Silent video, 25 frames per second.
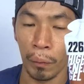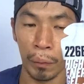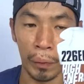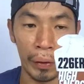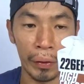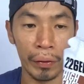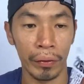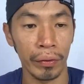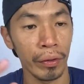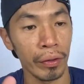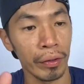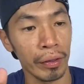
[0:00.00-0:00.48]

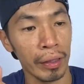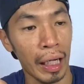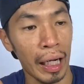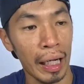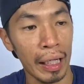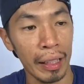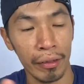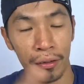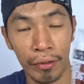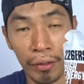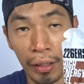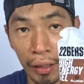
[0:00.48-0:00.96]
We're going to
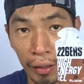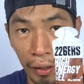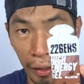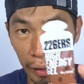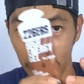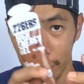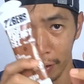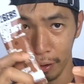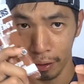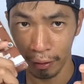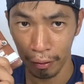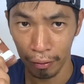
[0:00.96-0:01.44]
try
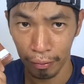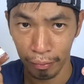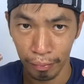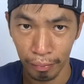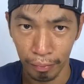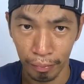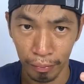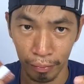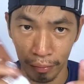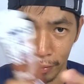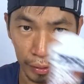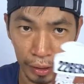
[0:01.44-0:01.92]
on
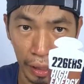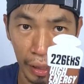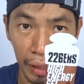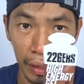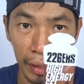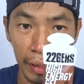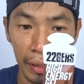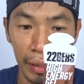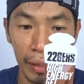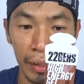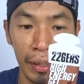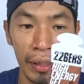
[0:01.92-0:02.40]

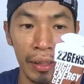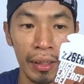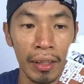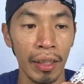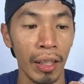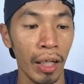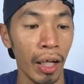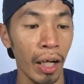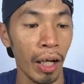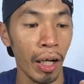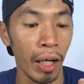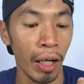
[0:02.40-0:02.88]
the
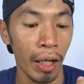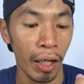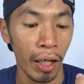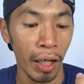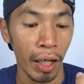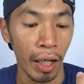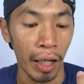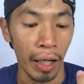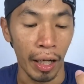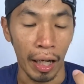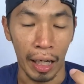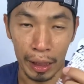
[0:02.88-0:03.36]

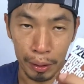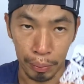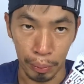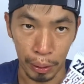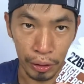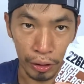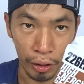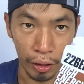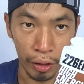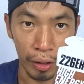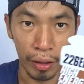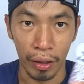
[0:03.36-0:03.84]

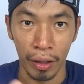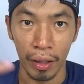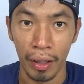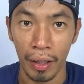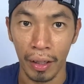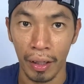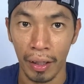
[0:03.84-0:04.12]
espresso.